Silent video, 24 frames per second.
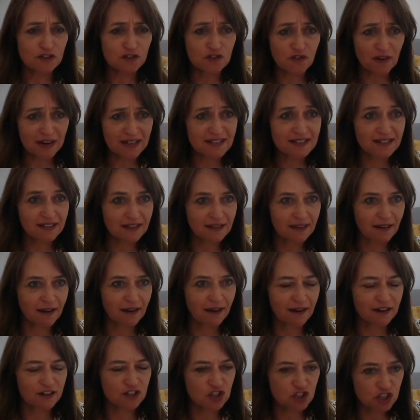addressing
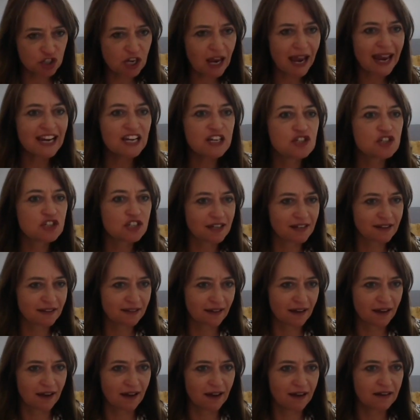that and changing
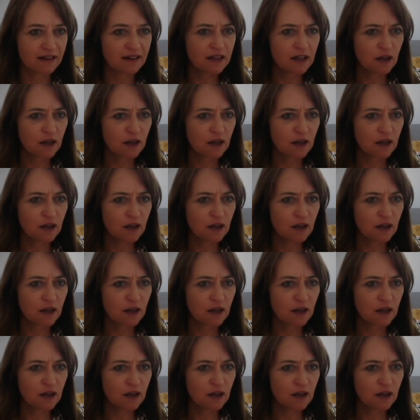that.